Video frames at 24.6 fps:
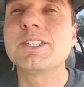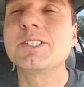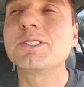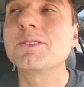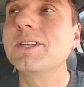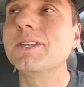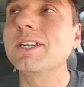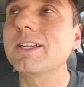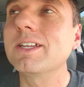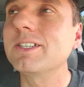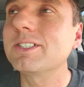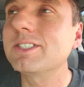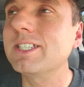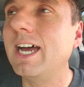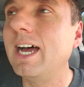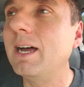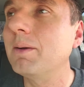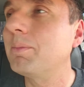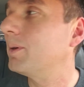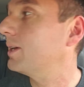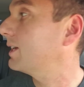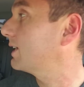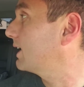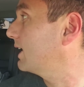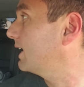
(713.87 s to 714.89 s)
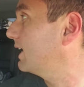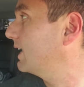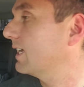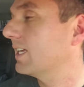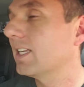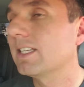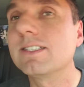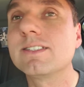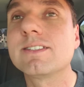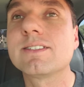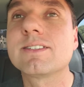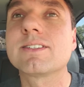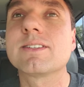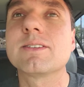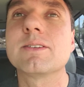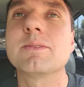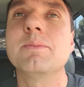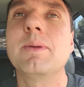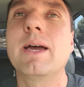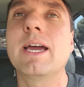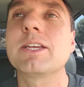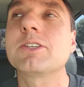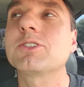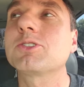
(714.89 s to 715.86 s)
to another topic is
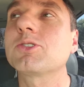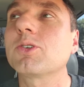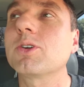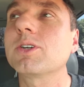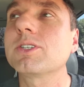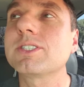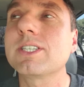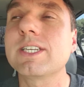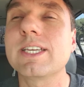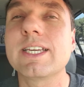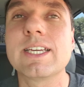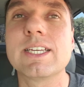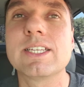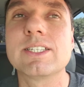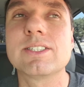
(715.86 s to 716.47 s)
my sourcing